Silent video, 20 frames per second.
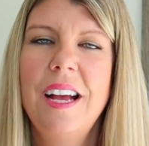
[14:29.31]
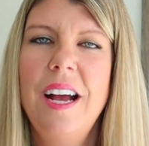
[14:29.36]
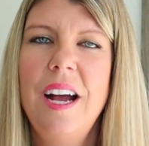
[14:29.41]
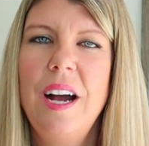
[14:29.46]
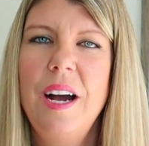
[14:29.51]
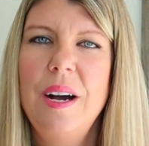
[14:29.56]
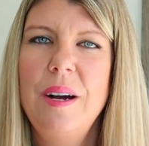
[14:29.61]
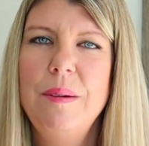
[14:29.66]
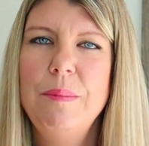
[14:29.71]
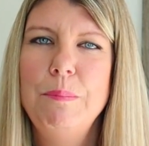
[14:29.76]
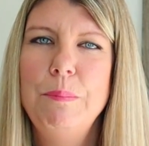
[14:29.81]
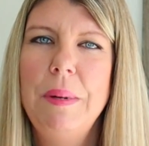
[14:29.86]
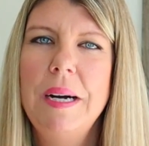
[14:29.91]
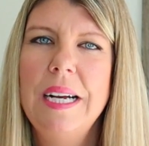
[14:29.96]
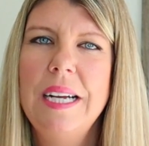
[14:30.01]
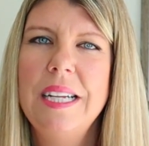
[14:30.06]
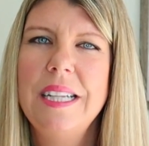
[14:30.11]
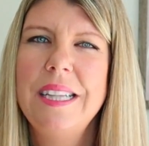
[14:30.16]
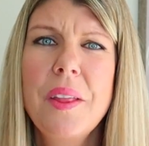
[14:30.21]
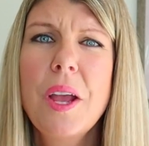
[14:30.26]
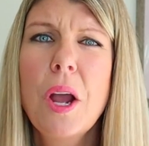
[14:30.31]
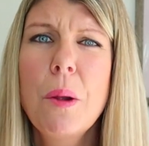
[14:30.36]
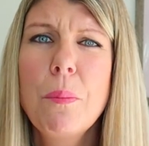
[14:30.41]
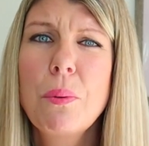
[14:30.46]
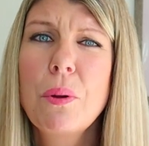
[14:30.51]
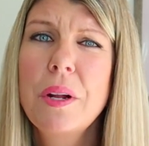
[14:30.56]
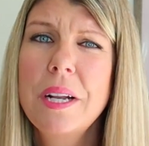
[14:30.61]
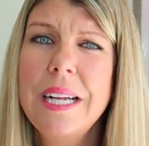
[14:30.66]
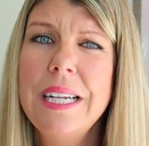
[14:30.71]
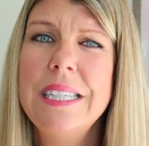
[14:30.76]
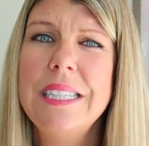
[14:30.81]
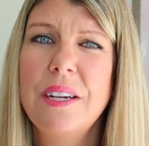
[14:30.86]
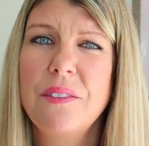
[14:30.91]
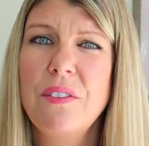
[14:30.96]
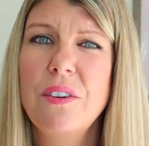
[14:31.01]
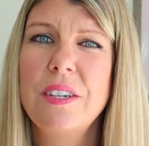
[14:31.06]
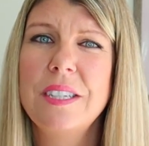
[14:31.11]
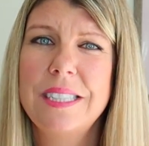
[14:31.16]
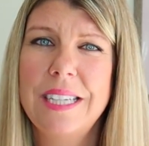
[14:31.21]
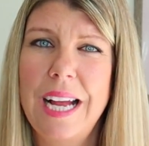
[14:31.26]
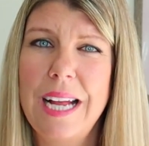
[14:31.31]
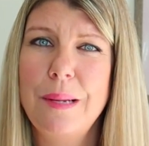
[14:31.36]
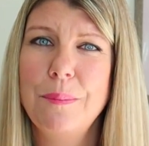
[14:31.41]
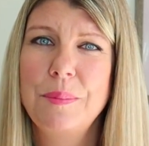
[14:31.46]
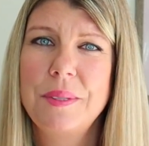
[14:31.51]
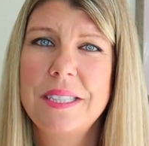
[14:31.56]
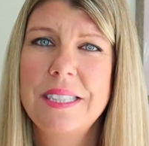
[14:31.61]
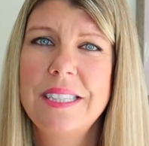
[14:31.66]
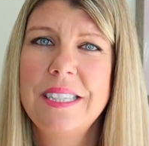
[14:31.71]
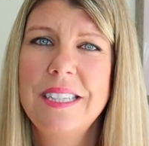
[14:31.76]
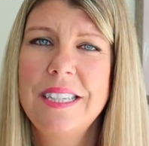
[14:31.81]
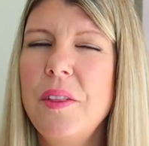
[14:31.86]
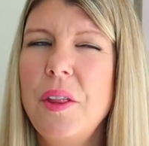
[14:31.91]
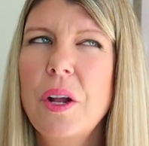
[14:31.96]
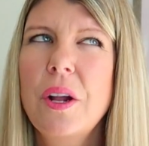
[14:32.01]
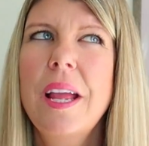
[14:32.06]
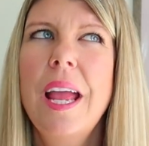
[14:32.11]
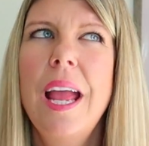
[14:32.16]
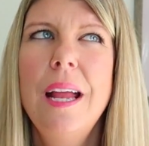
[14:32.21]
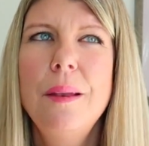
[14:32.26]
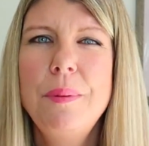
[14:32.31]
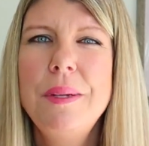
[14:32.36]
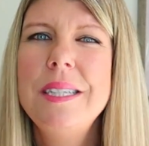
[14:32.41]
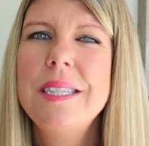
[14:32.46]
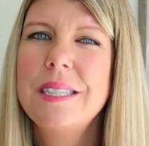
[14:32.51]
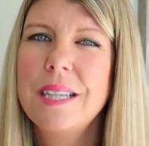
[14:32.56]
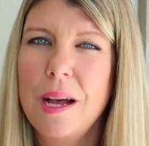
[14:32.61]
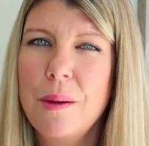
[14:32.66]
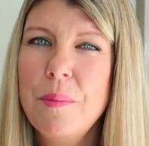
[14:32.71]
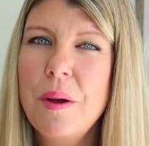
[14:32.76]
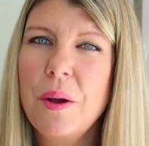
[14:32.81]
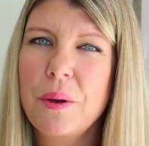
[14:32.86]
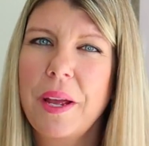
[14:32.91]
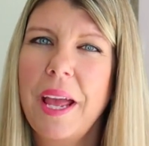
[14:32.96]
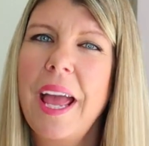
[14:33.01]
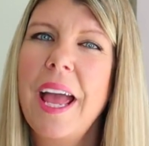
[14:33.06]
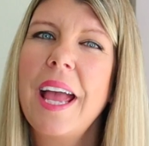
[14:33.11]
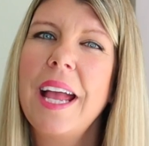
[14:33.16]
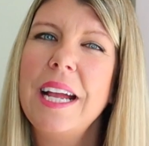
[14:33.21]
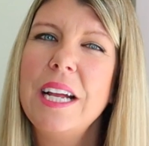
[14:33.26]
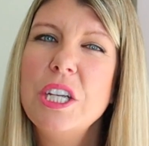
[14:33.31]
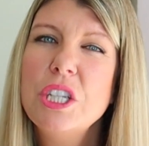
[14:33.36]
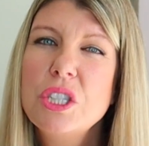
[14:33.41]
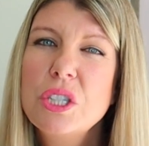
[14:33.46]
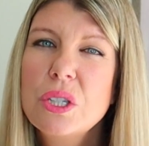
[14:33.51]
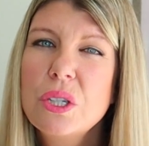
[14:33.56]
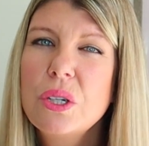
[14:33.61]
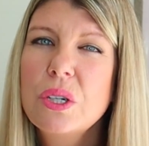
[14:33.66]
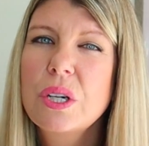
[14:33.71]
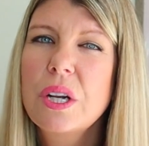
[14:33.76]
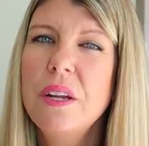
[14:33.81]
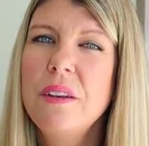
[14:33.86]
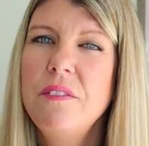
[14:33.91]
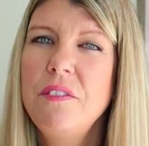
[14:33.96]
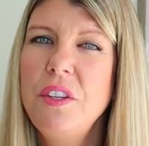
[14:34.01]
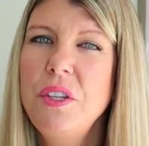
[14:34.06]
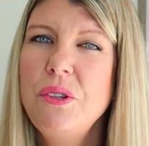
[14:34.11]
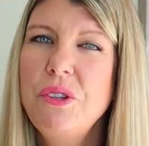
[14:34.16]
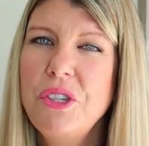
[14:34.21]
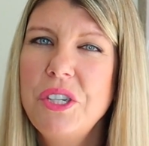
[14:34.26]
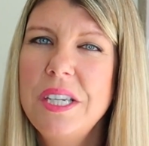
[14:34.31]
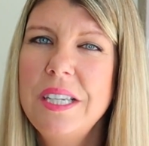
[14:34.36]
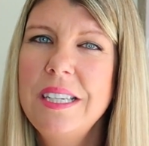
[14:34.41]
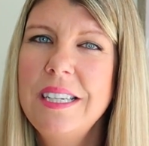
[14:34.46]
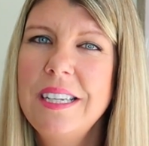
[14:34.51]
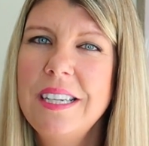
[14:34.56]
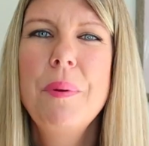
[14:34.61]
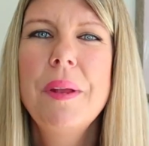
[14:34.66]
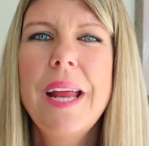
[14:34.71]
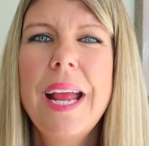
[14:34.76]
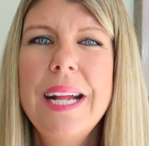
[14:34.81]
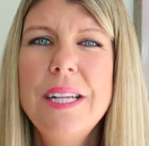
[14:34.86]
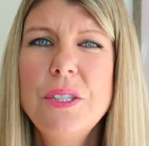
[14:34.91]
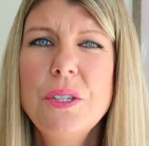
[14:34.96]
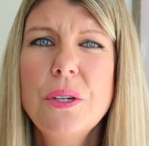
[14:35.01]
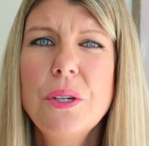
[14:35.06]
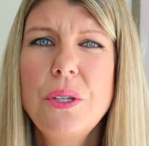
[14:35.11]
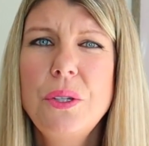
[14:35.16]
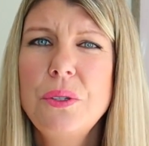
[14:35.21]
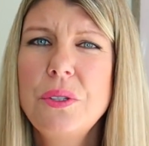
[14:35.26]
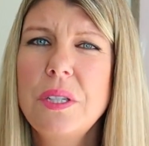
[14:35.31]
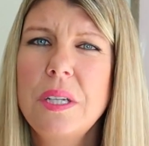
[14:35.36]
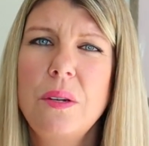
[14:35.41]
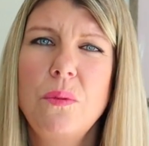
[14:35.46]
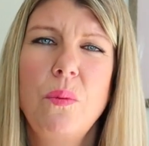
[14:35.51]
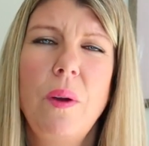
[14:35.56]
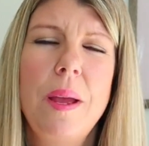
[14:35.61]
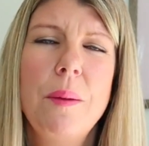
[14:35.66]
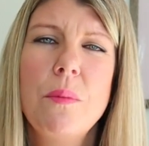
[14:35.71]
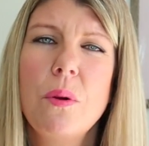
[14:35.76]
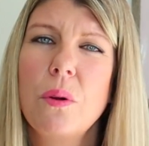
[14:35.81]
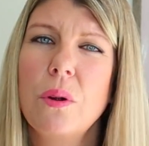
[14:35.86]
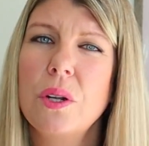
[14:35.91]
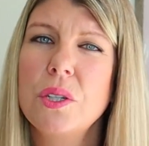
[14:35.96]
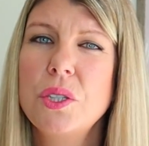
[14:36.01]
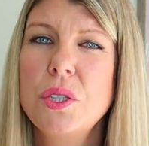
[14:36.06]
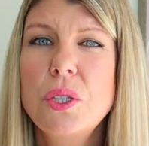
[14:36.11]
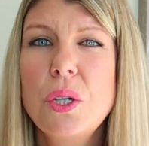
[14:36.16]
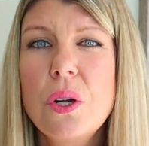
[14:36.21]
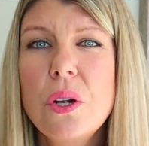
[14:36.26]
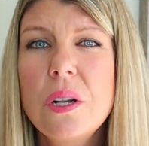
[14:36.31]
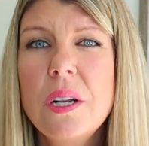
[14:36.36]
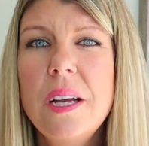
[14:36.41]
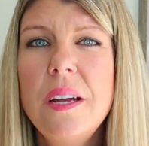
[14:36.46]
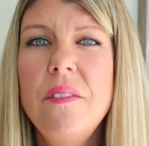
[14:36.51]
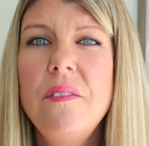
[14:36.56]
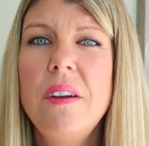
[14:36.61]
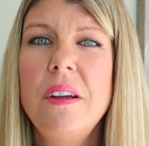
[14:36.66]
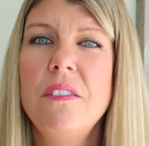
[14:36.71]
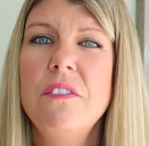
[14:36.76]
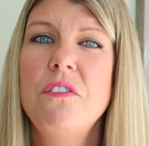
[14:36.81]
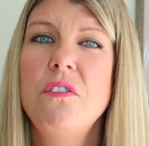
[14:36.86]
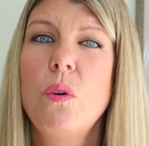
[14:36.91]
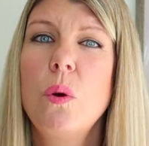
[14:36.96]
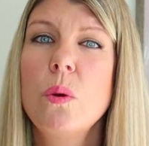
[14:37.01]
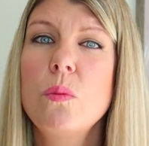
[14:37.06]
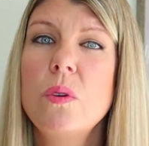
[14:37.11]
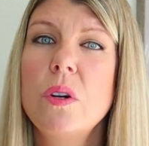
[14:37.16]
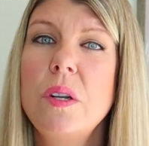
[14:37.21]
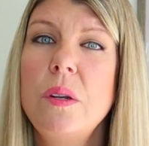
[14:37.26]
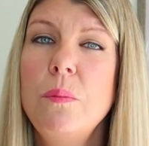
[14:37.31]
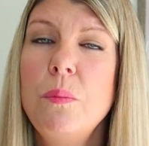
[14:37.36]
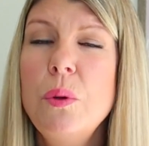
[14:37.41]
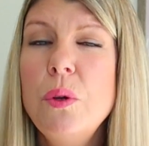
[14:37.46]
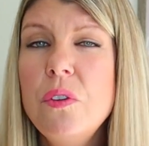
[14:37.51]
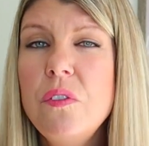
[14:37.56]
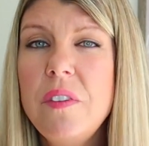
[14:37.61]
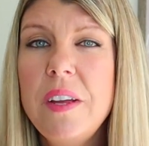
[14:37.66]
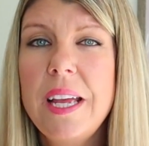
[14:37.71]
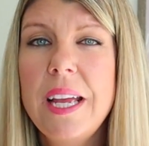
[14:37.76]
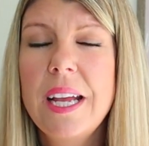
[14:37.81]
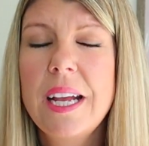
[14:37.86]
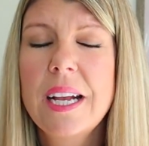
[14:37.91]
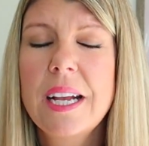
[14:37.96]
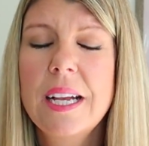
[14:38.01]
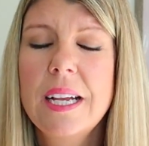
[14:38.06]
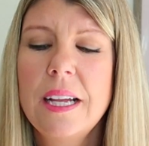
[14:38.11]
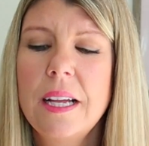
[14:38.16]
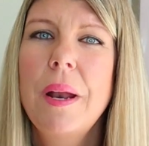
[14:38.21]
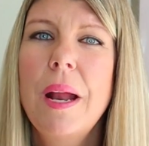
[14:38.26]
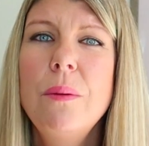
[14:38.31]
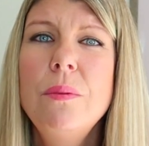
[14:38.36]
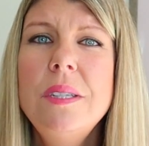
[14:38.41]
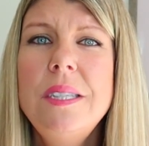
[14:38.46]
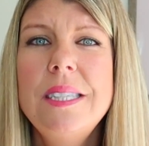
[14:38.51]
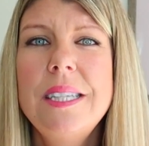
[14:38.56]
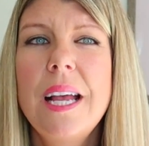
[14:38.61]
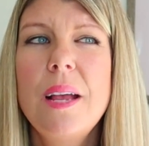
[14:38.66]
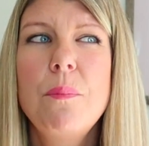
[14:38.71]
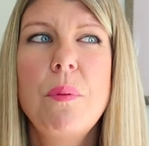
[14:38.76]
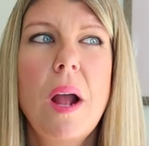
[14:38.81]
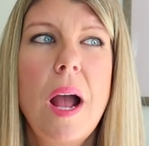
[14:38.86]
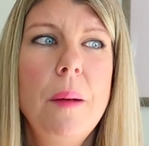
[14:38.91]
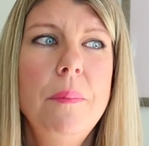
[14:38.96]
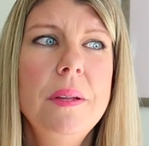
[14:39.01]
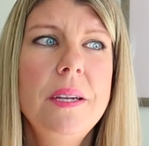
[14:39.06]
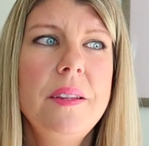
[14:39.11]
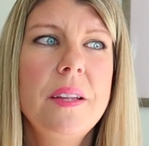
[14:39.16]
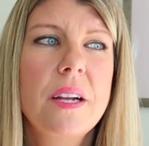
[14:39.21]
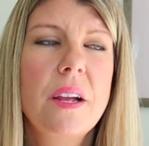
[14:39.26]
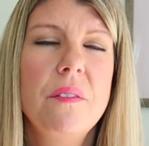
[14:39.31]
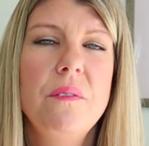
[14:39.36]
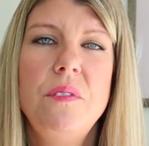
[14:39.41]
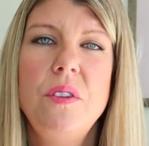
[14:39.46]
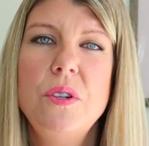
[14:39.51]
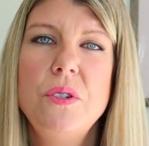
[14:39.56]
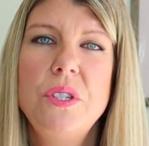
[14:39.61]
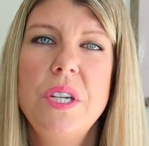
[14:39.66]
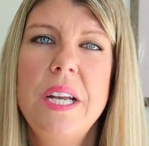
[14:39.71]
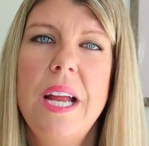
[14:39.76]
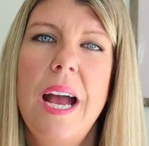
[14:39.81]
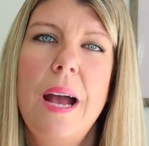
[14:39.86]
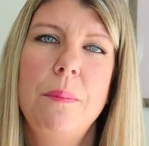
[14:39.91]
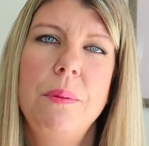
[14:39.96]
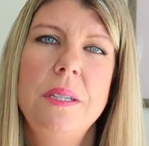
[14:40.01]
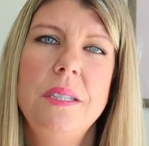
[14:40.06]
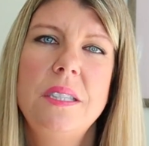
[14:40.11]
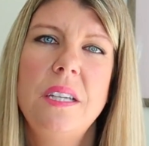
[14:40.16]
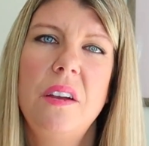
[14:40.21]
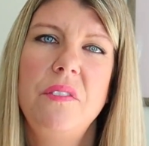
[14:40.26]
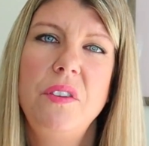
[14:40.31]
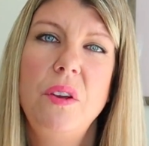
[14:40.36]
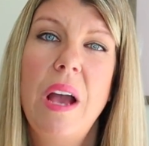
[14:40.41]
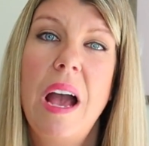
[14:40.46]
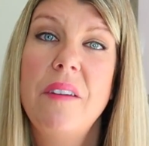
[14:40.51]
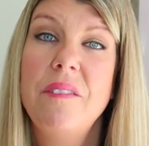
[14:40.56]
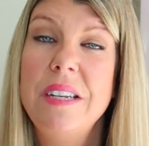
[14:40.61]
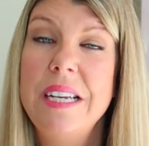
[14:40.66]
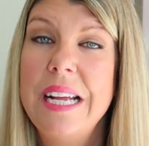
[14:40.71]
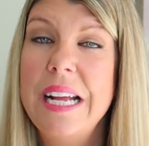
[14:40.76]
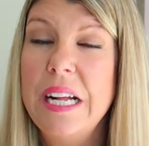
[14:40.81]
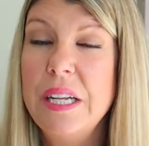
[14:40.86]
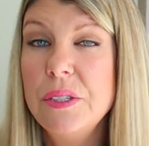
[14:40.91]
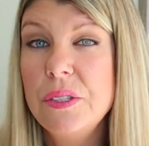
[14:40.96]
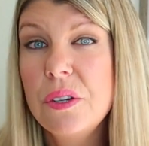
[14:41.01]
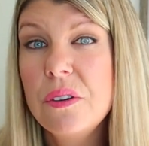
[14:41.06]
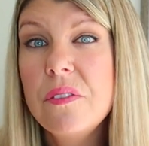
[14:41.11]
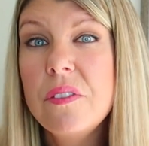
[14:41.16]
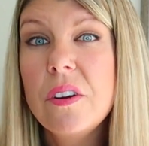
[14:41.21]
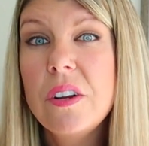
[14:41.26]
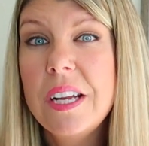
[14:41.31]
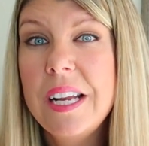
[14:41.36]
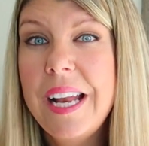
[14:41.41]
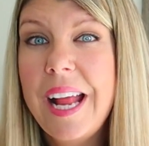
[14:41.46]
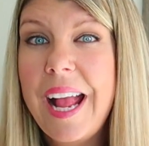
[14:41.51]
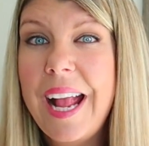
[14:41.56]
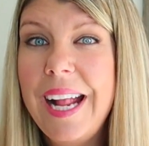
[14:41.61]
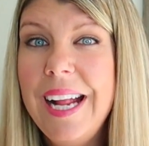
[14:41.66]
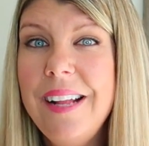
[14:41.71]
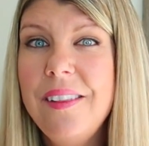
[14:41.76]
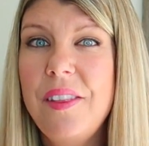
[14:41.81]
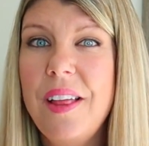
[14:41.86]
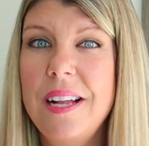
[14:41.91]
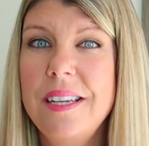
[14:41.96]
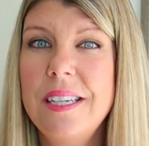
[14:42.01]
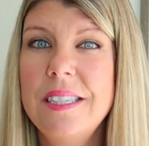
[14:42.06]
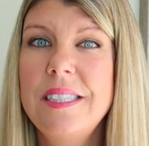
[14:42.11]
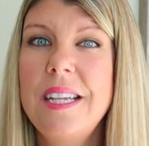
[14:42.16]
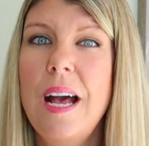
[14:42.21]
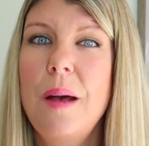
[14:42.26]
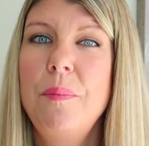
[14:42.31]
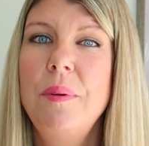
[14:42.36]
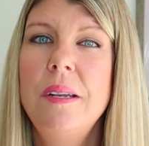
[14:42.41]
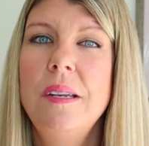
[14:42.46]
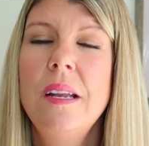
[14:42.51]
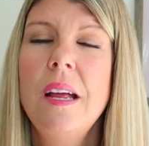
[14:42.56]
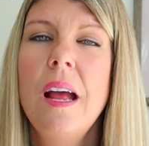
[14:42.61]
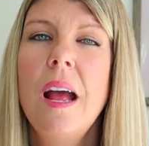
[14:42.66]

but they are pretty different types. There can be some occasional confusion, but 8s are usually way more assertive and forward moving. But I would say probably the confusion happens if you have an introverted 8. That does happen.